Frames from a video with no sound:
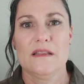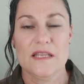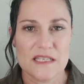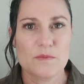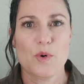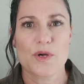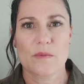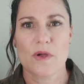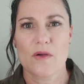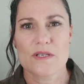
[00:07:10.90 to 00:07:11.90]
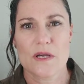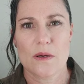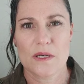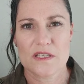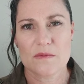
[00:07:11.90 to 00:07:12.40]
this book, and I'm going to go
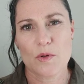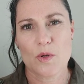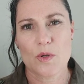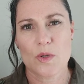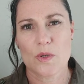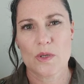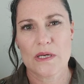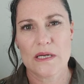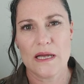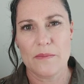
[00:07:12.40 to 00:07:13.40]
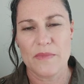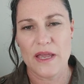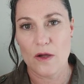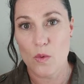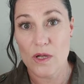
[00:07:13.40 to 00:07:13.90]
and explore
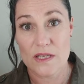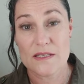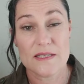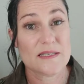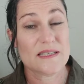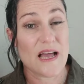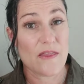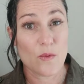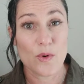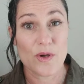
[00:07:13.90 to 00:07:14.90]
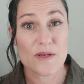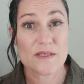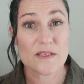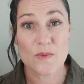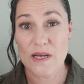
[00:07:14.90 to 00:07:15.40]
Edgar Wallace's other
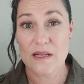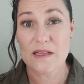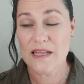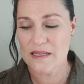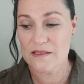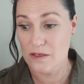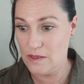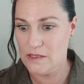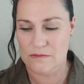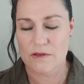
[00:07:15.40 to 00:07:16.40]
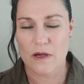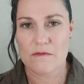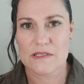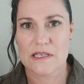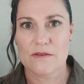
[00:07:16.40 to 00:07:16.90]
works as well. And so he's
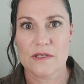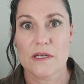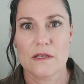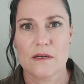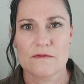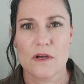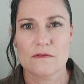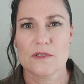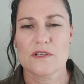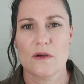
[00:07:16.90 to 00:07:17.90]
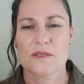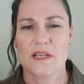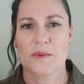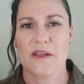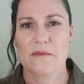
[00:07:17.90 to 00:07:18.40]
obviously written a lot of novels, so I'll
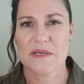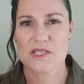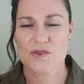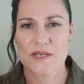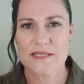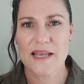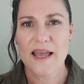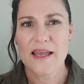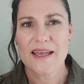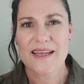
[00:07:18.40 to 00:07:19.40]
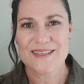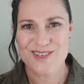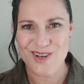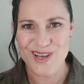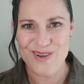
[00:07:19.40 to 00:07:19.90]
see what other mysteries he's
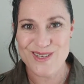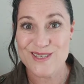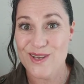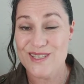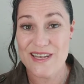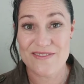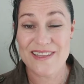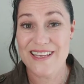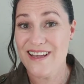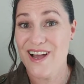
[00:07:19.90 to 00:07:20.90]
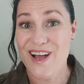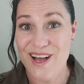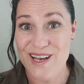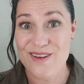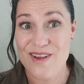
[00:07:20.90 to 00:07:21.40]
got going. So definitely
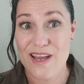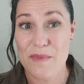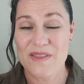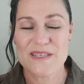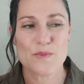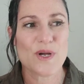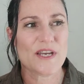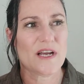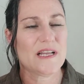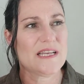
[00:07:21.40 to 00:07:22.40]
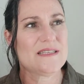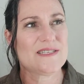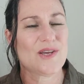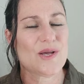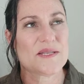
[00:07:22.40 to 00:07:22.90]
highly recommend this book, and I'll
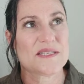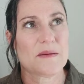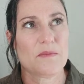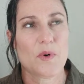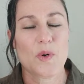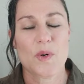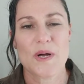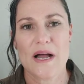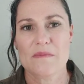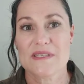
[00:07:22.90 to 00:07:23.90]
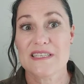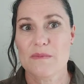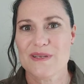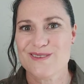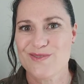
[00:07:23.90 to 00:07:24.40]
insert some more
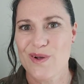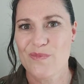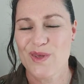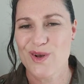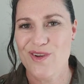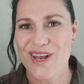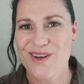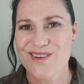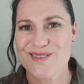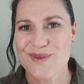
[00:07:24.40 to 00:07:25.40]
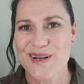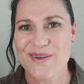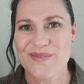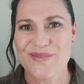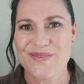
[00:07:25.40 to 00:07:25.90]
snippets from the narrator as well.